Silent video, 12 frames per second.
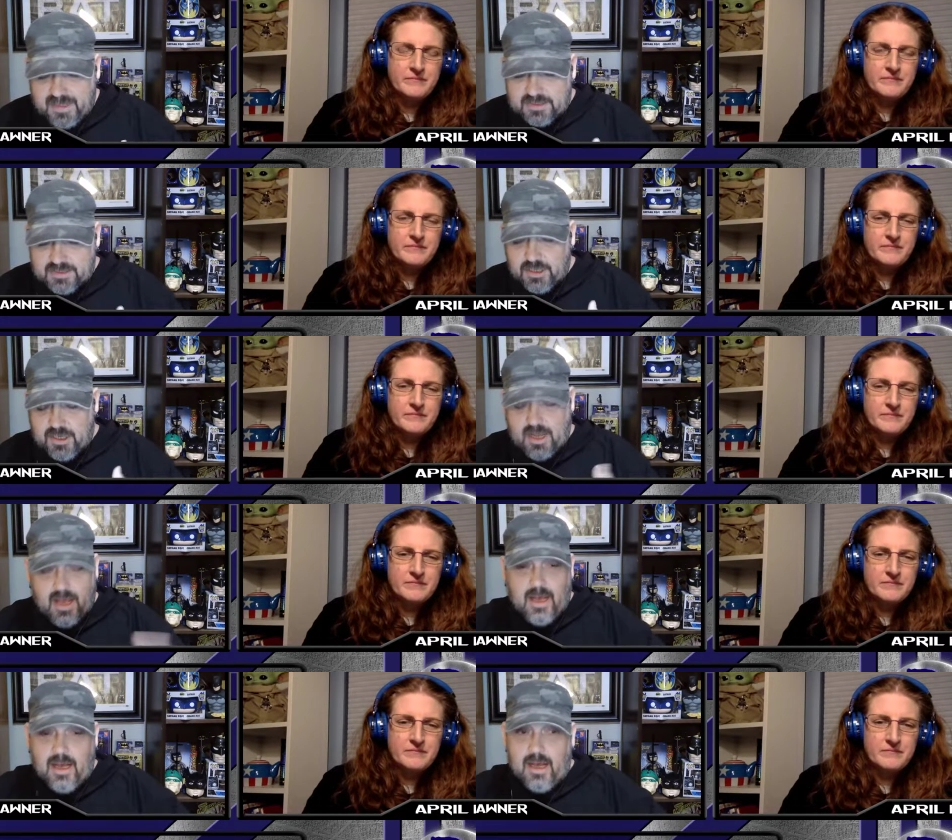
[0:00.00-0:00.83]
Speaker 1: it's going
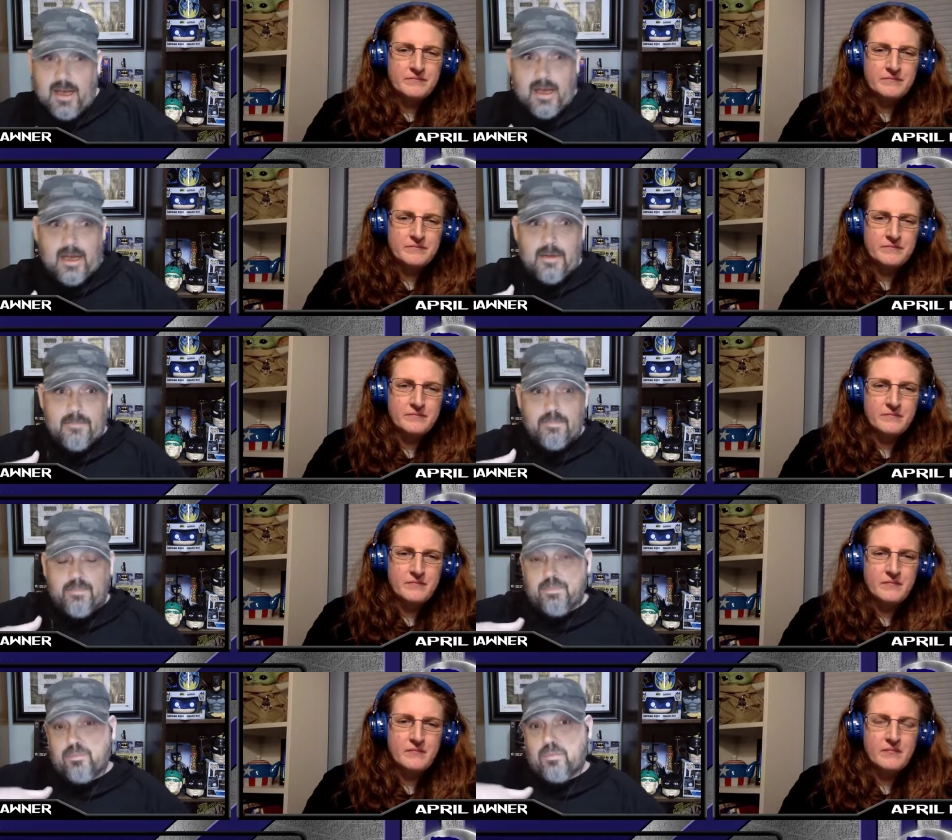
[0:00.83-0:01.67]
to
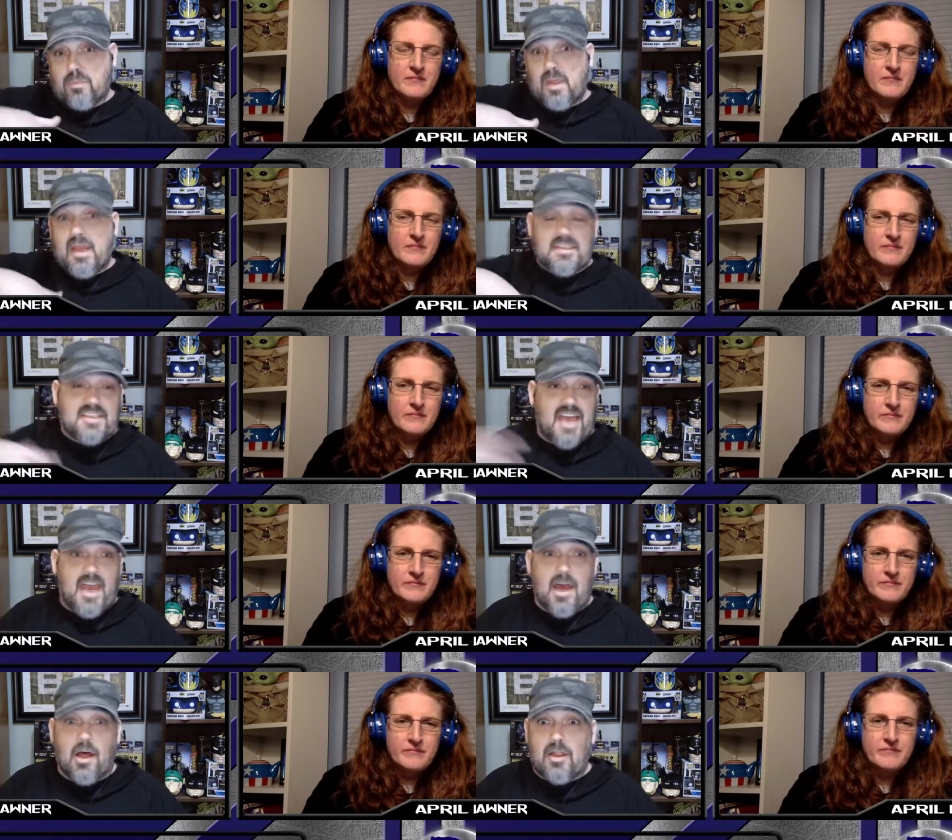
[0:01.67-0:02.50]

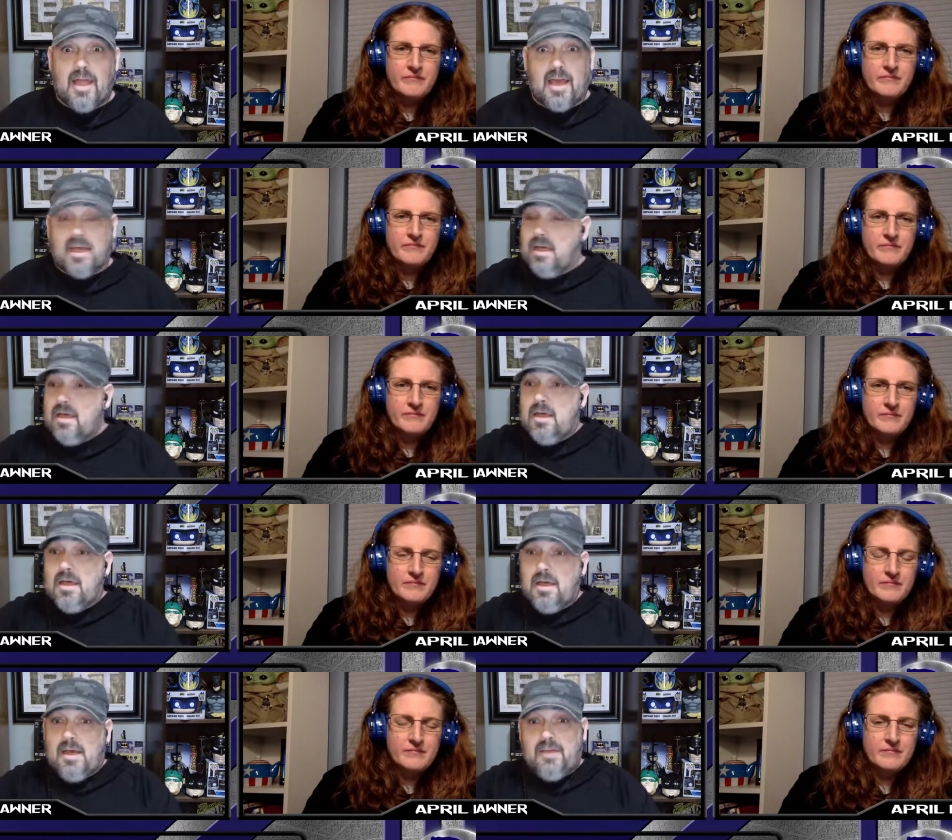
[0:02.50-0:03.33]
entail, like
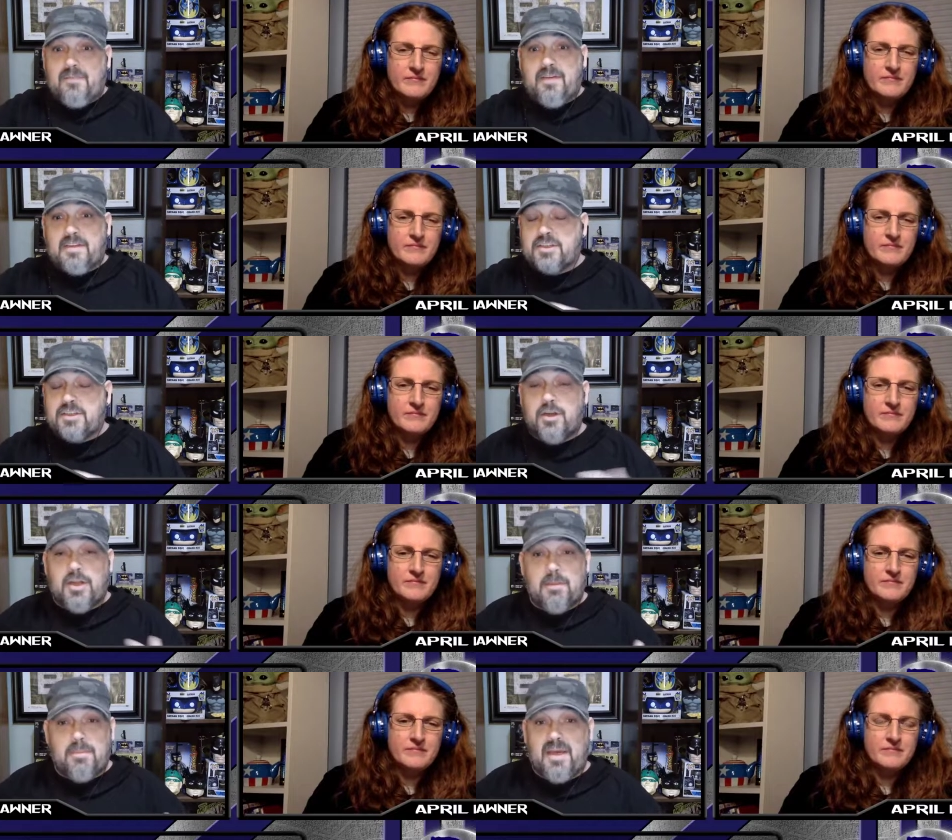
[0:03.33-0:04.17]
if it's
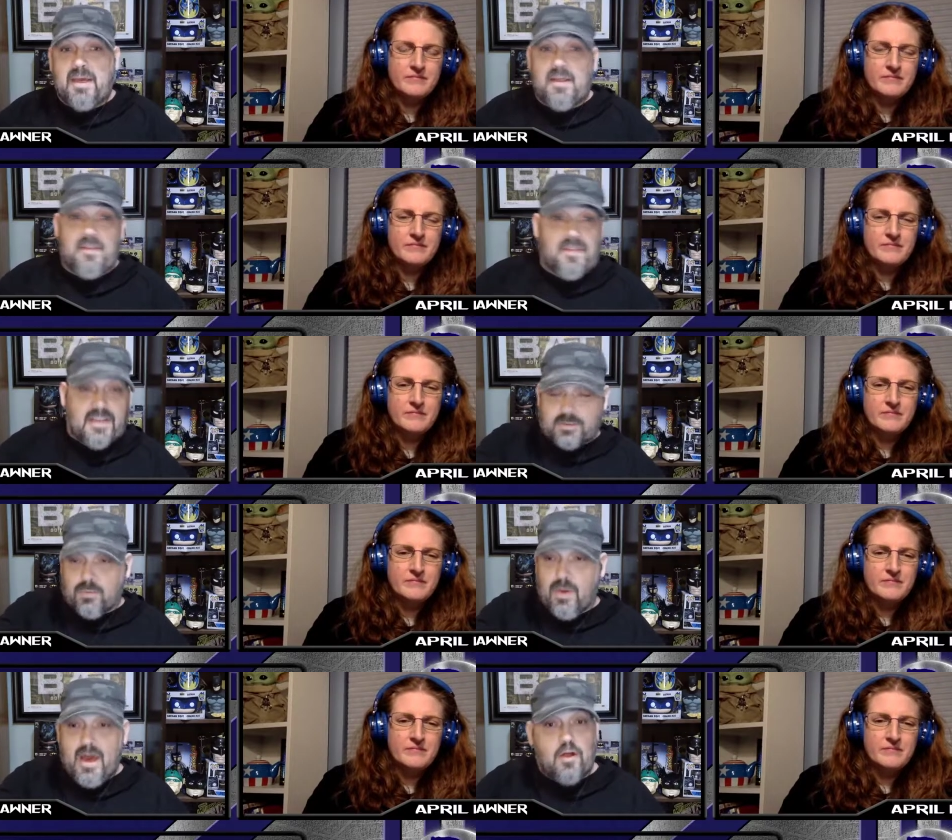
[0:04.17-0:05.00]
going to be
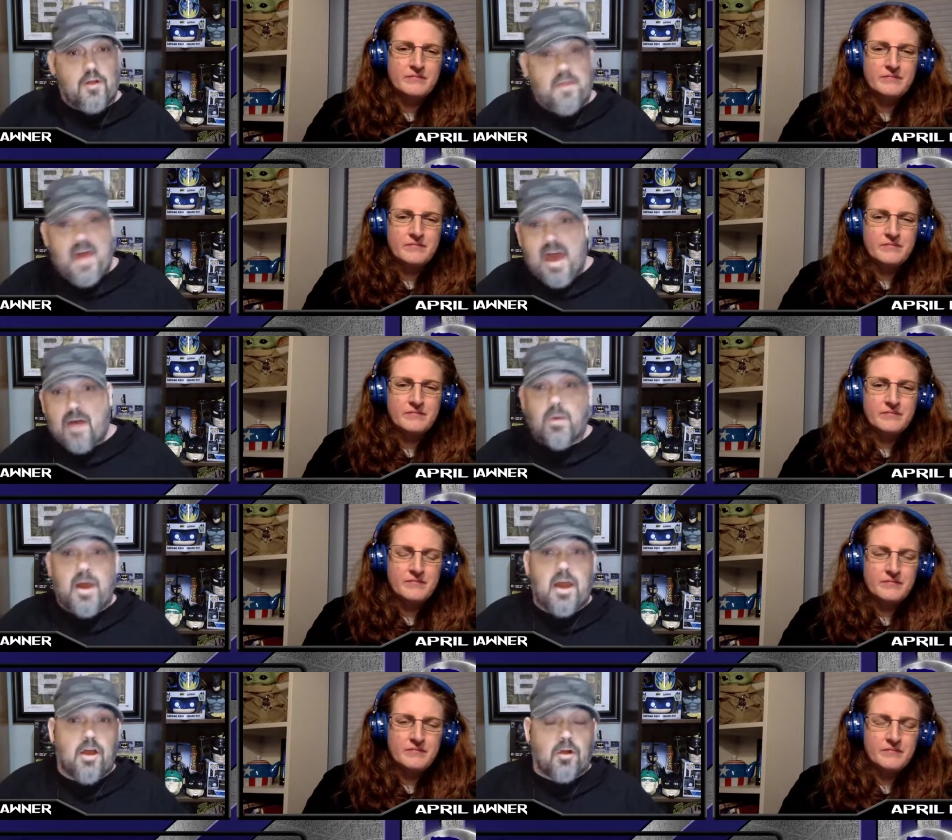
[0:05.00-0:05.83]
this way or that
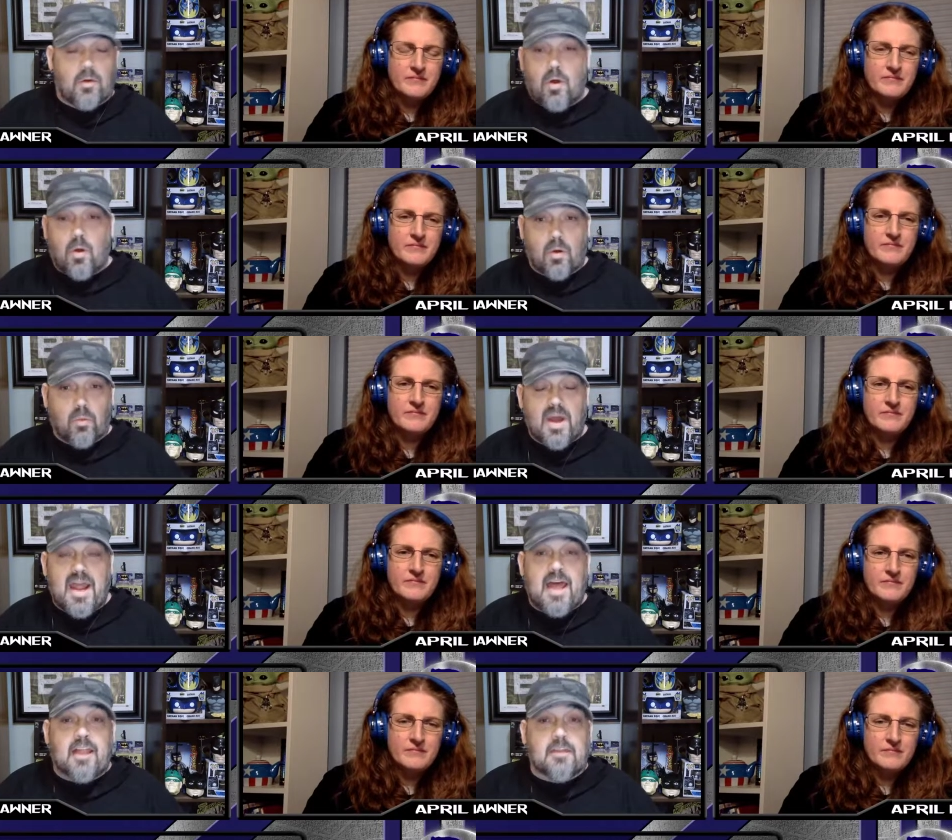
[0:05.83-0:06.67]
way, or
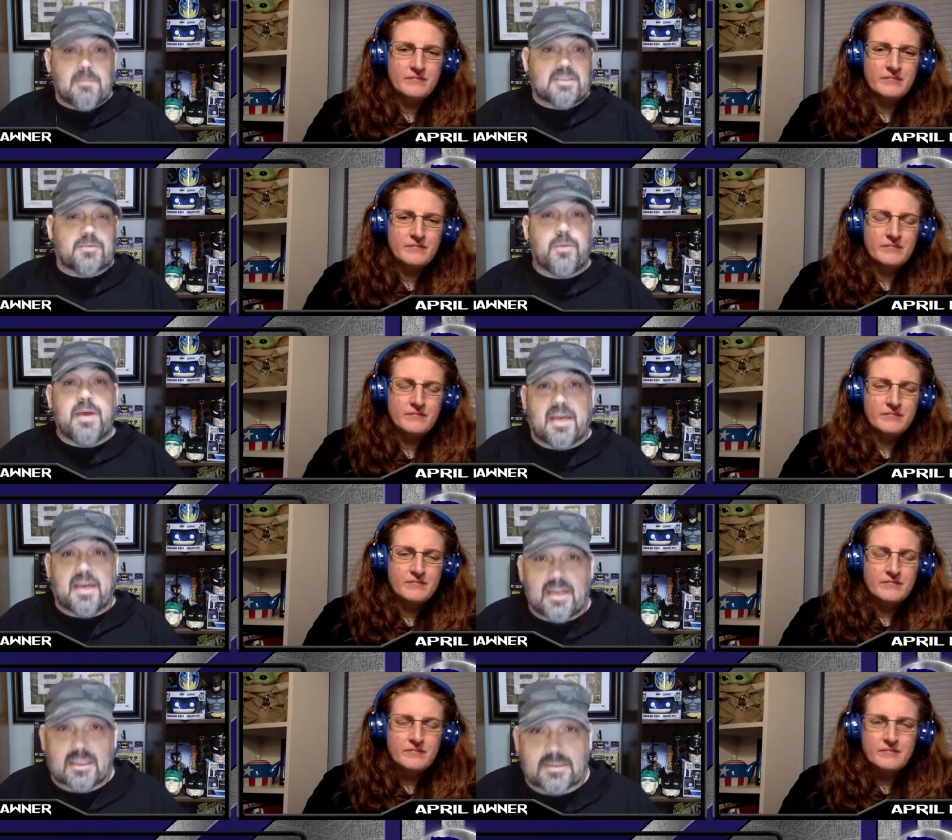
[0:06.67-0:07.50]
what elements we
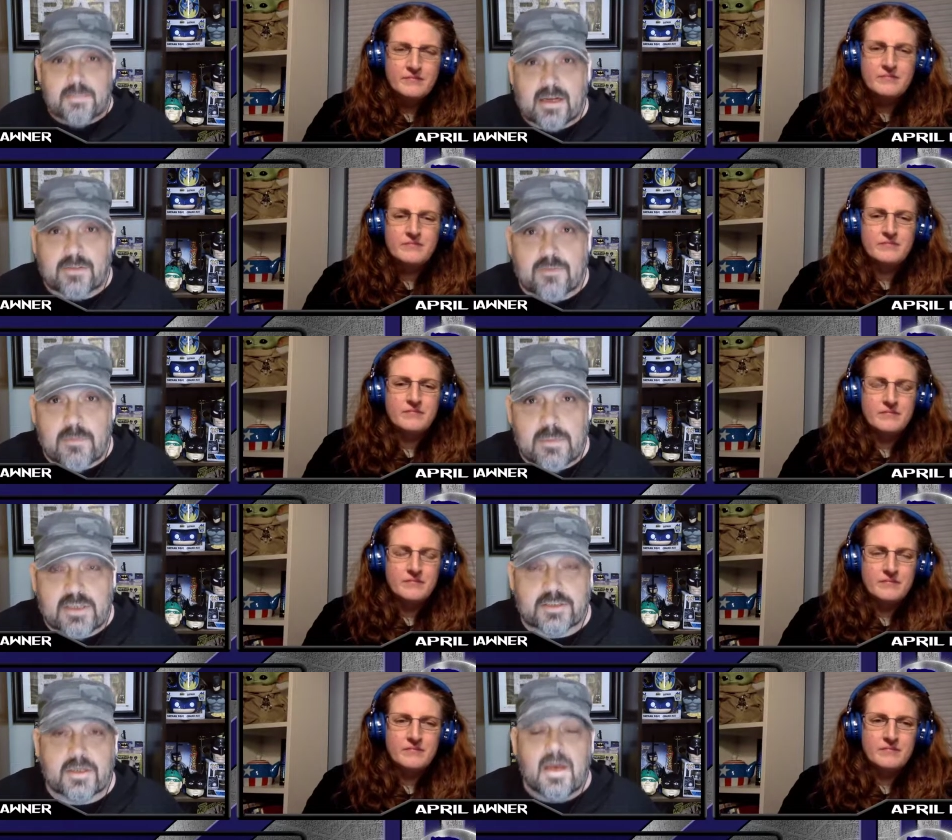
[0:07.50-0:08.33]
can expect from
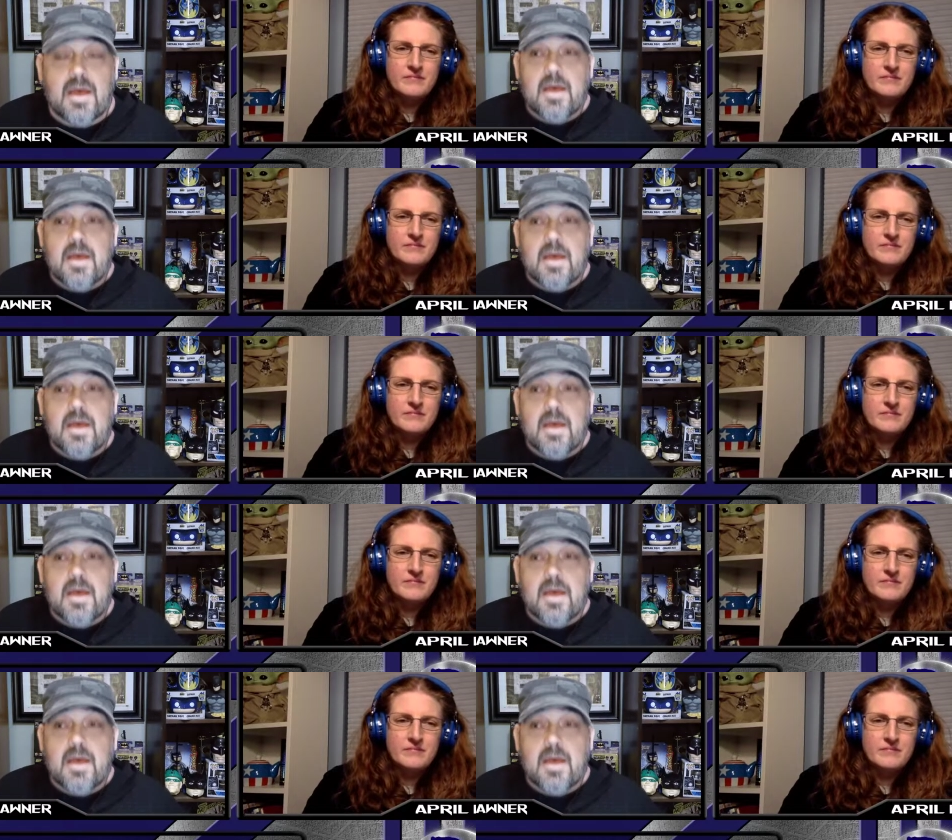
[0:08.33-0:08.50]
this